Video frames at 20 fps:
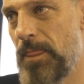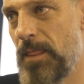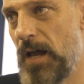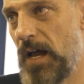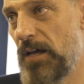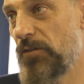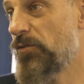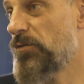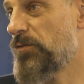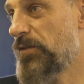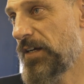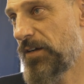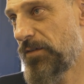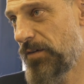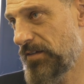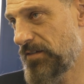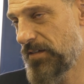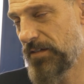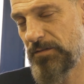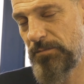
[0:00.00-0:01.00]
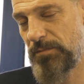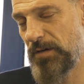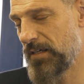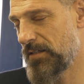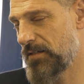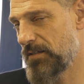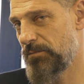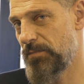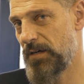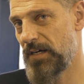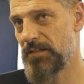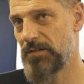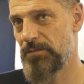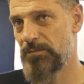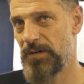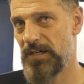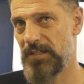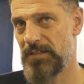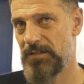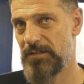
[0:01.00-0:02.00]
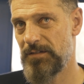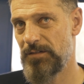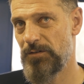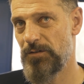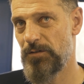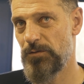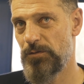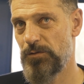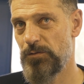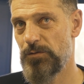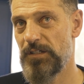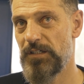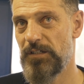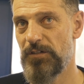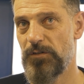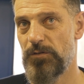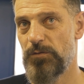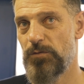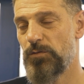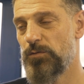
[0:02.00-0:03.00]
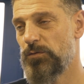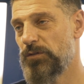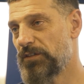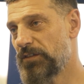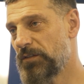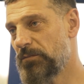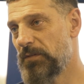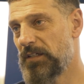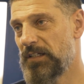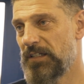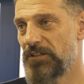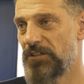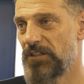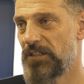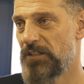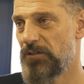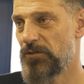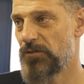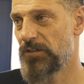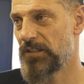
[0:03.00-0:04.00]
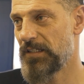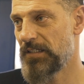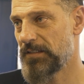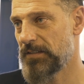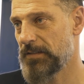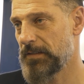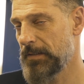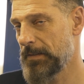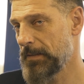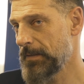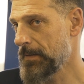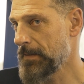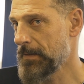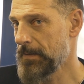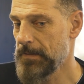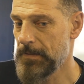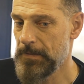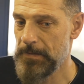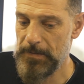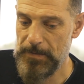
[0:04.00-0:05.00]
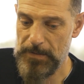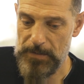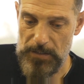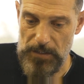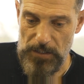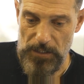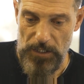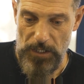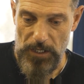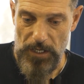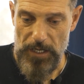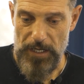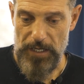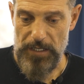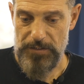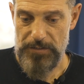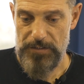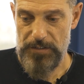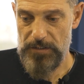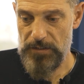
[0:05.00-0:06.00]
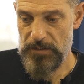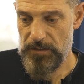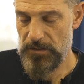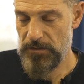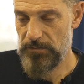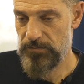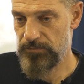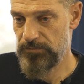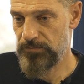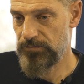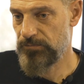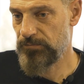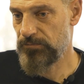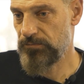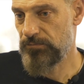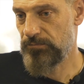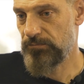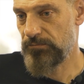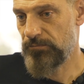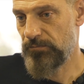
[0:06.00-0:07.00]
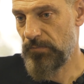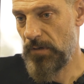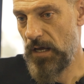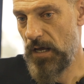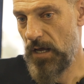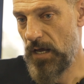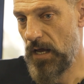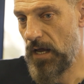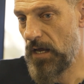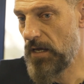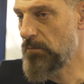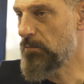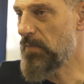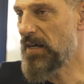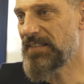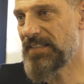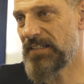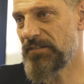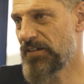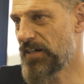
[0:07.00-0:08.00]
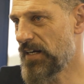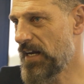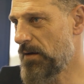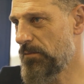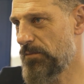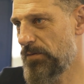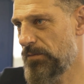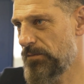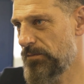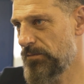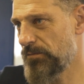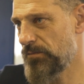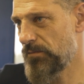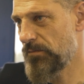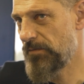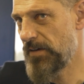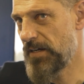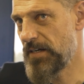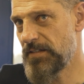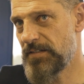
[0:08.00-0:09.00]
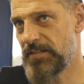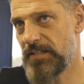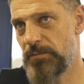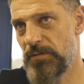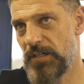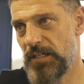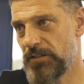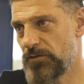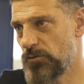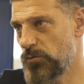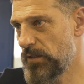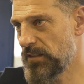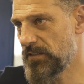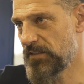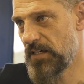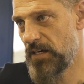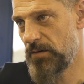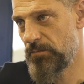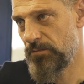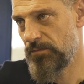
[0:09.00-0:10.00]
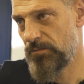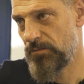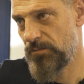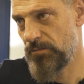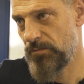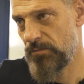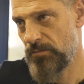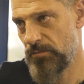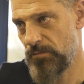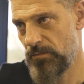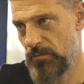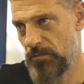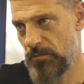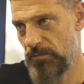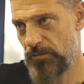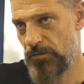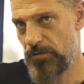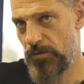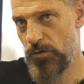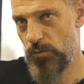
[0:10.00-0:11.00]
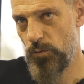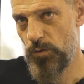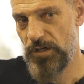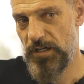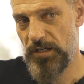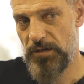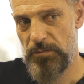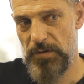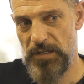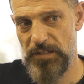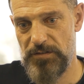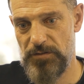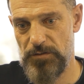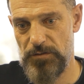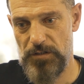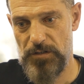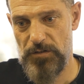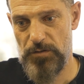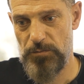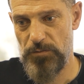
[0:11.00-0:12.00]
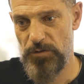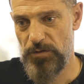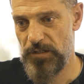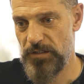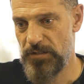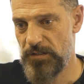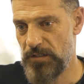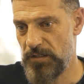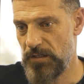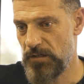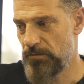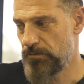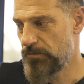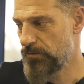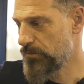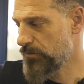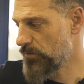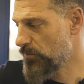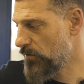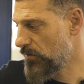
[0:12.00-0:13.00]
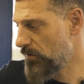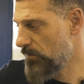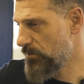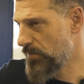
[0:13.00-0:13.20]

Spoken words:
I don't regret it, but you know, you didn't know who is the manager and all that. And a massive club, very similar to West Ham, for what it means to the community and to the